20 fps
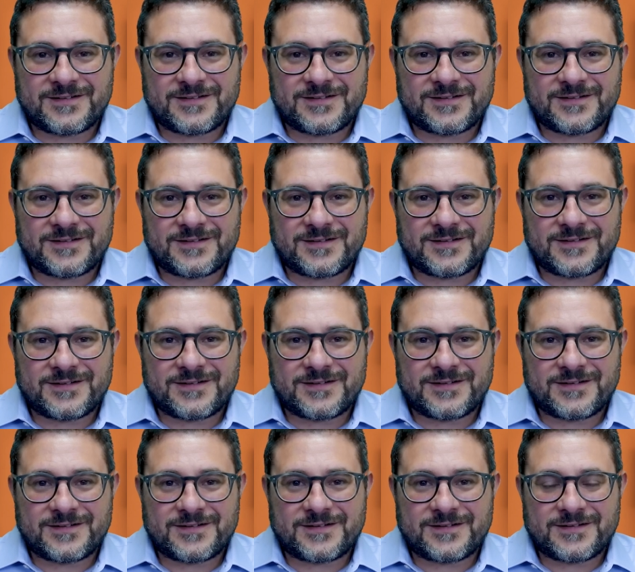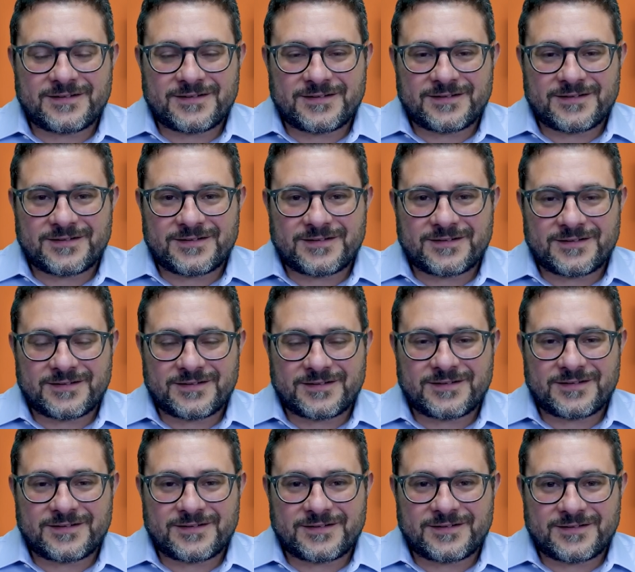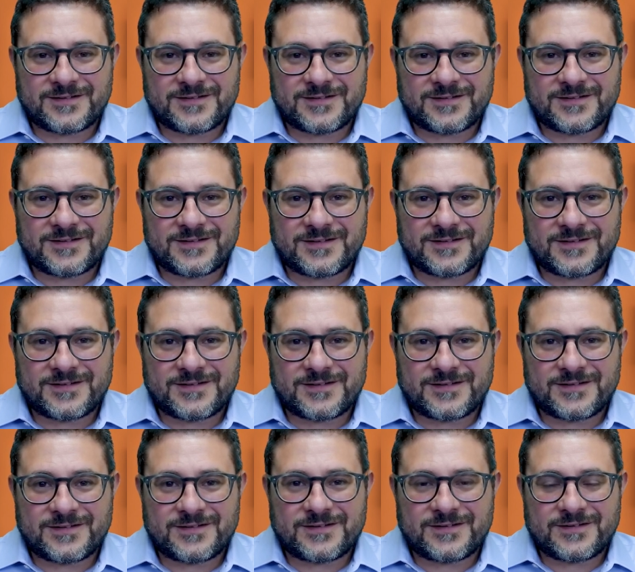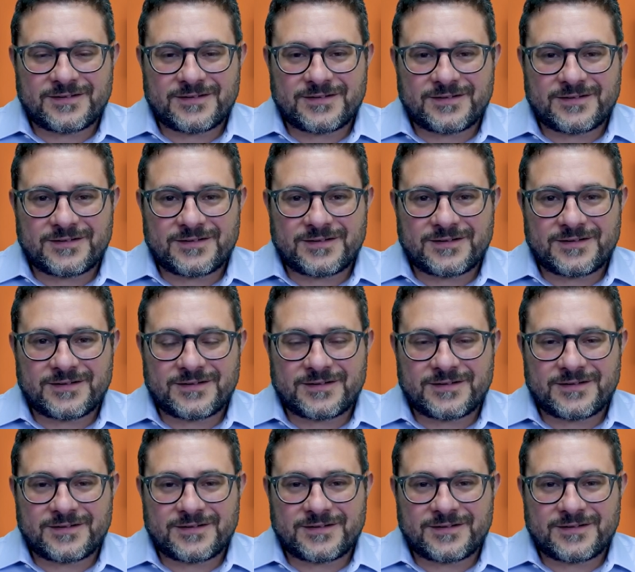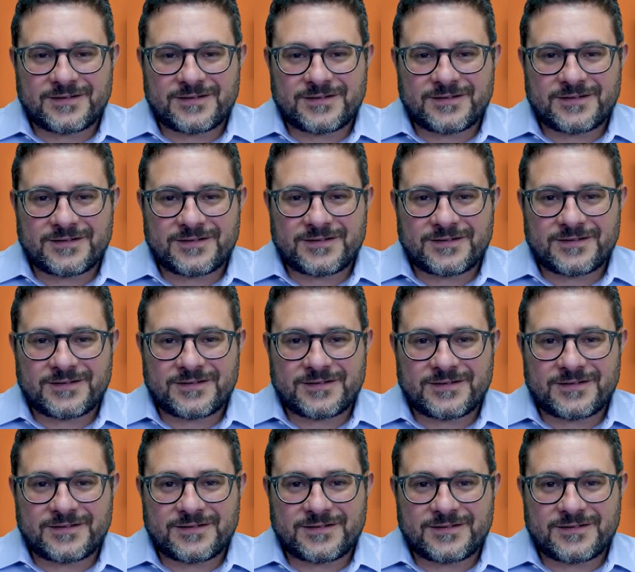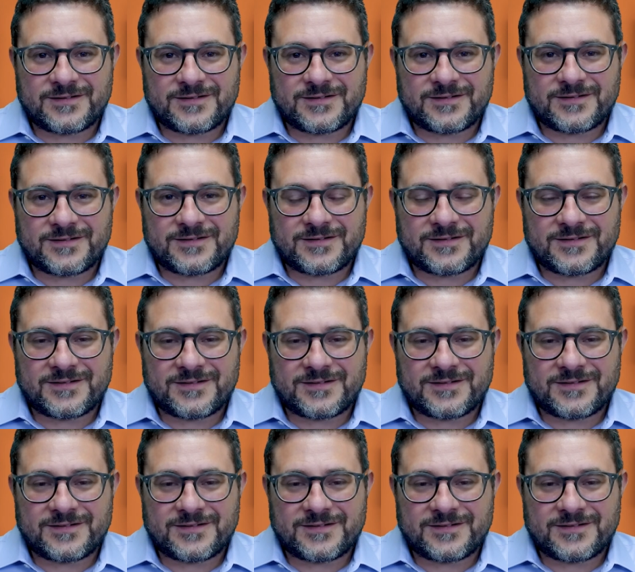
(silent)